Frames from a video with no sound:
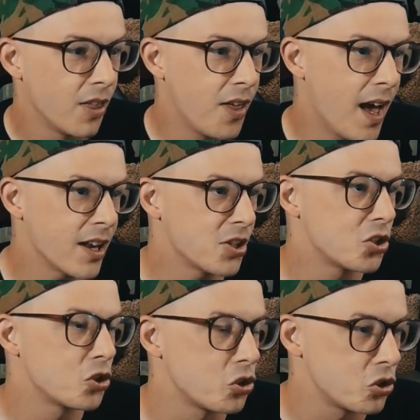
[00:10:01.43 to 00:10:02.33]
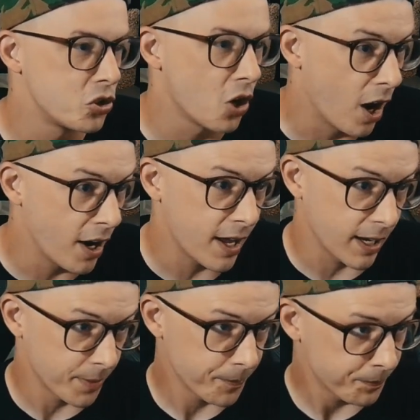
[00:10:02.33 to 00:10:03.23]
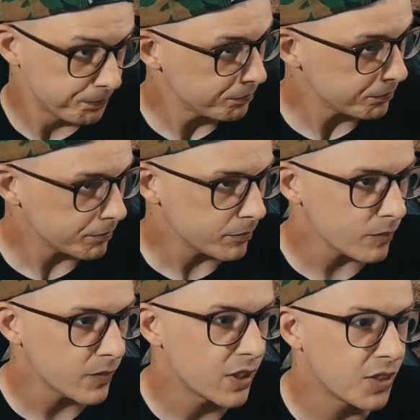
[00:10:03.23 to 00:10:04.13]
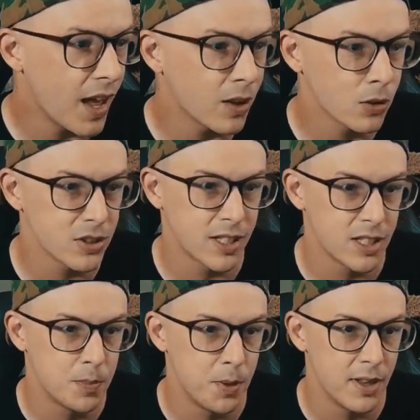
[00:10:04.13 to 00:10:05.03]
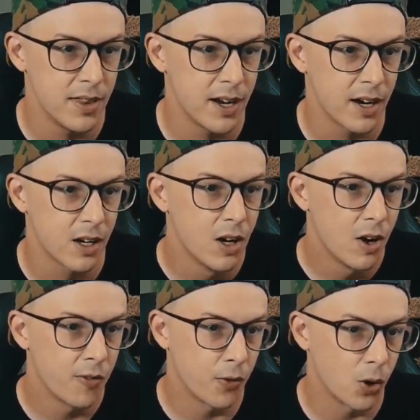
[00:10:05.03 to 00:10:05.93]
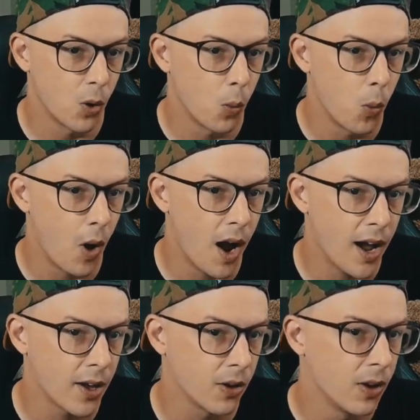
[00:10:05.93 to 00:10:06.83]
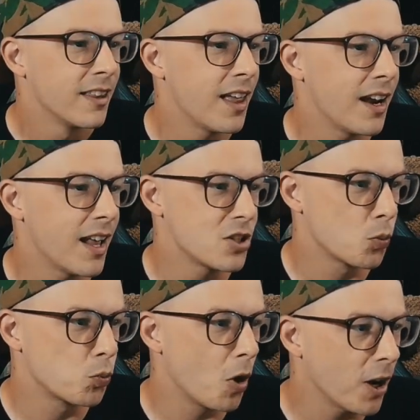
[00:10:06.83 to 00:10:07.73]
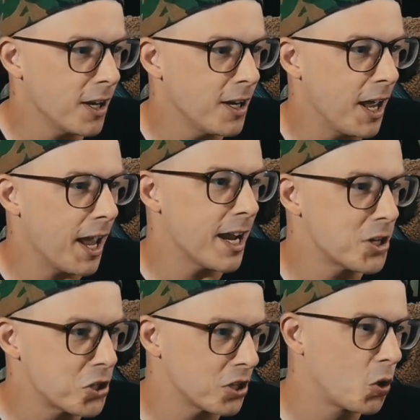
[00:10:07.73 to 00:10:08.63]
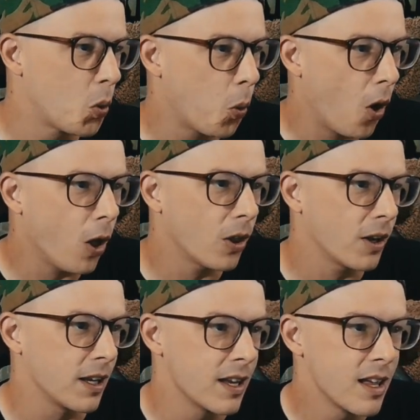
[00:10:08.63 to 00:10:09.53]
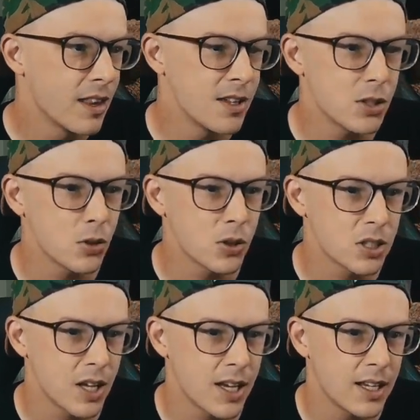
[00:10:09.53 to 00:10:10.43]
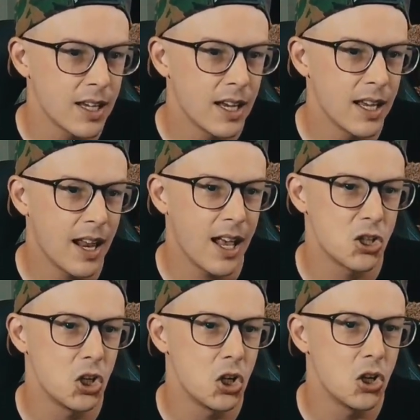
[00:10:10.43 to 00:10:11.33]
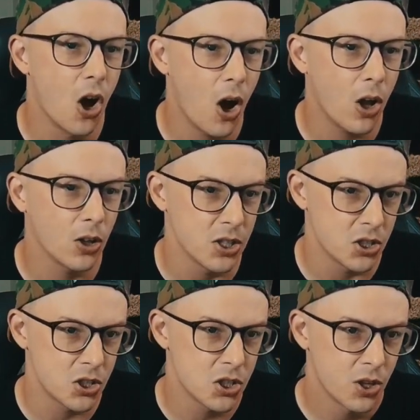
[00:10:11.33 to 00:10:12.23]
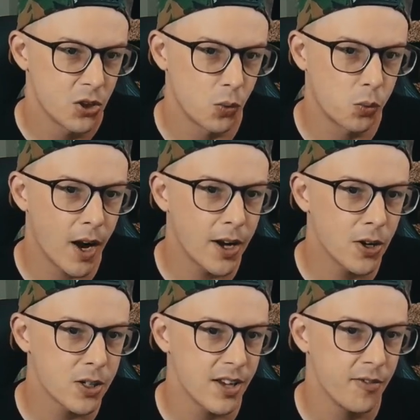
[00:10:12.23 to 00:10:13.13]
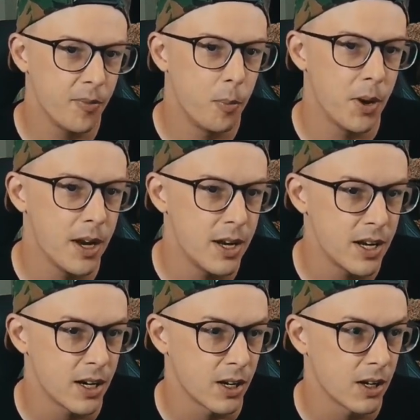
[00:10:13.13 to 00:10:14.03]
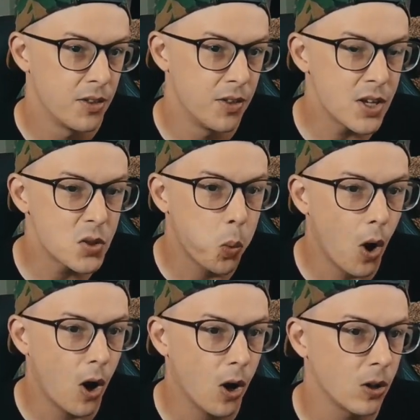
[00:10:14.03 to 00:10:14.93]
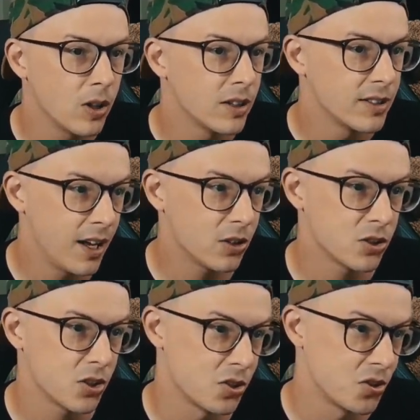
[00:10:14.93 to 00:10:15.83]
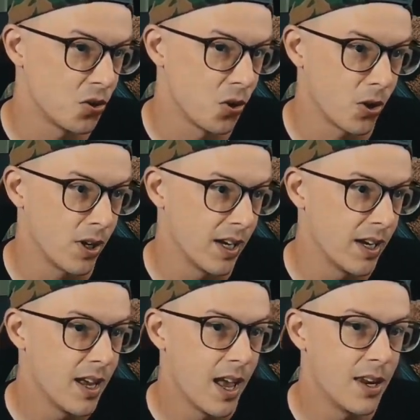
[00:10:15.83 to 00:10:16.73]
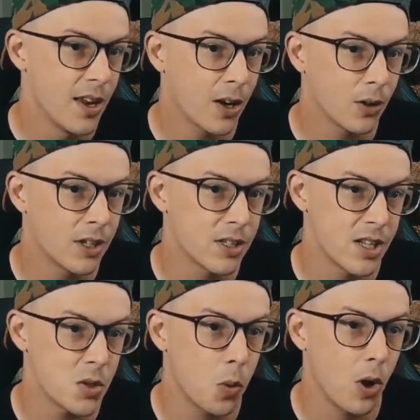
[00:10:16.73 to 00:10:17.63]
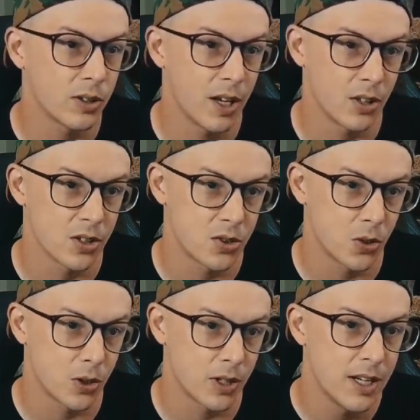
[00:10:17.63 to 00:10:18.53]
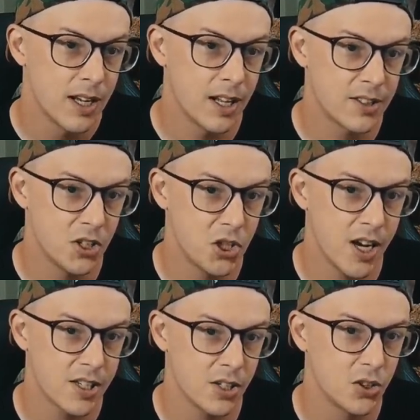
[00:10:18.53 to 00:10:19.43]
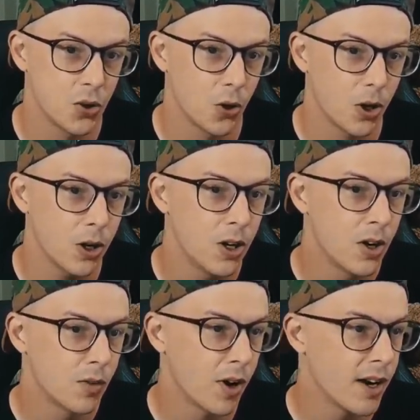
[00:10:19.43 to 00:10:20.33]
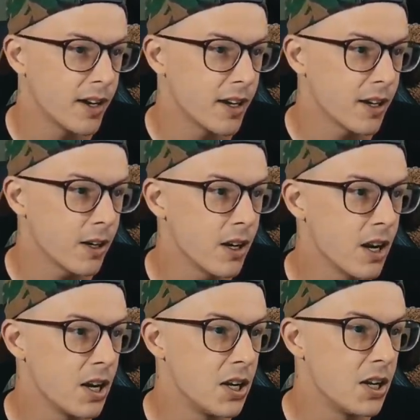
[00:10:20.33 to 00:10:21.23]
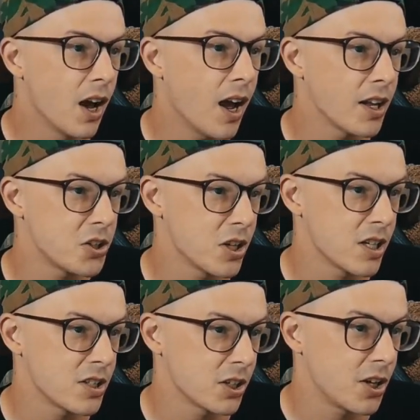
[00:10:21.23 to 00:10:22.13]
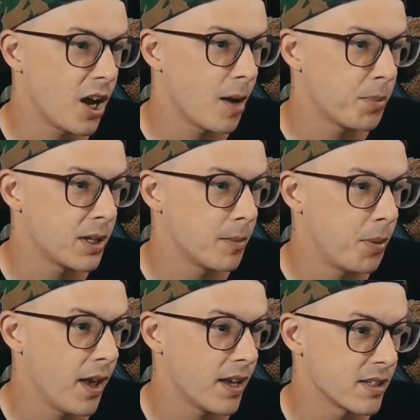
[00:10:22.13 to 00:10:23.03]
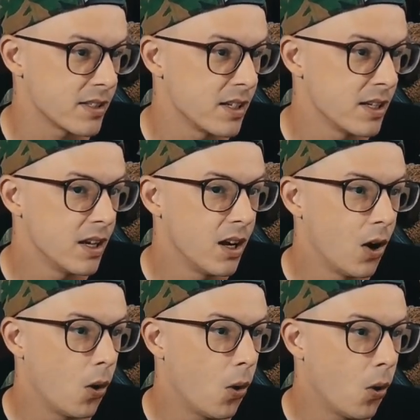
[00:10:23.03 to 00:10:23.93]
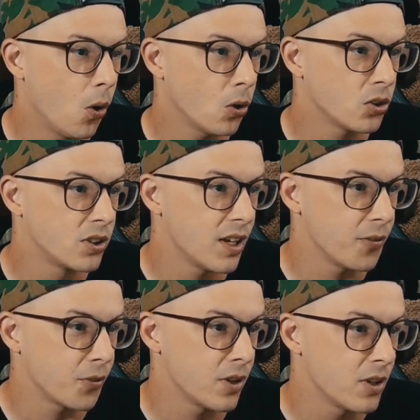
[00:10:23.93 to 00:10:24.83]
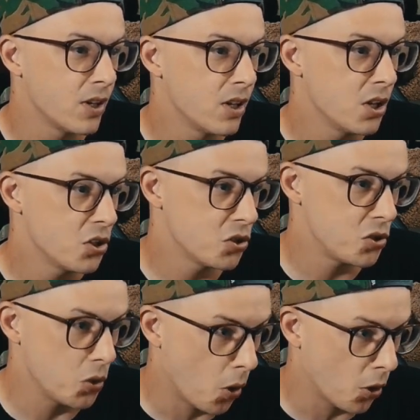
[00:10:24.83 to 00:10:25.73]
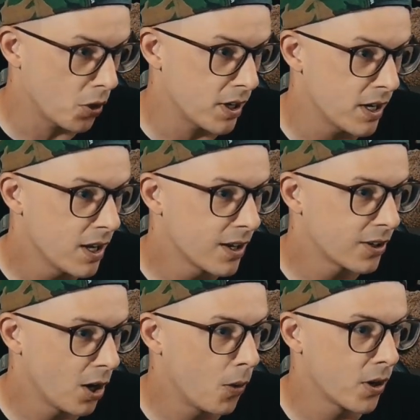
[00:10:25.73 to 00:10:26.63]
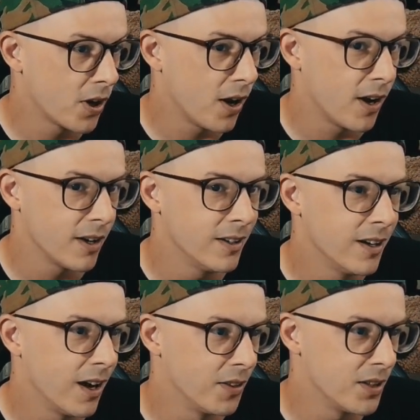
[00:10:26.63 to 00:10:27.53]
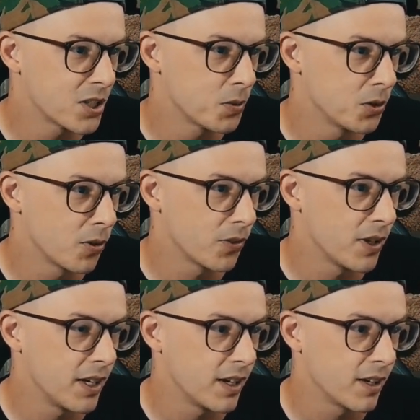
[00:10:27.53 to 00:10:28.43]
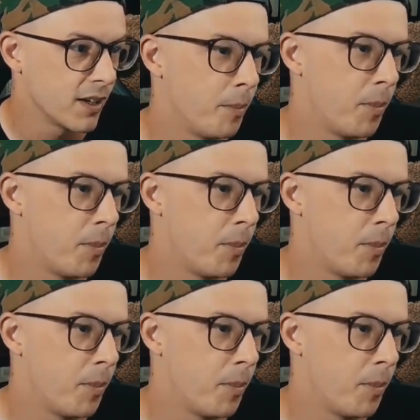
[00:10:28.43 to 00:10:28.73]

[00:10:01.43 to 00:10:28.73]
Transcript: That is stunning. That looks like it's been there for a while. That has a rugged, aged quality. This looks like it has knowledge. The writers have been here. This wall tells a story. And not only does this wall tell a story, its adjacent door right here, not just a copy and paste. A whole different story going on this one over here.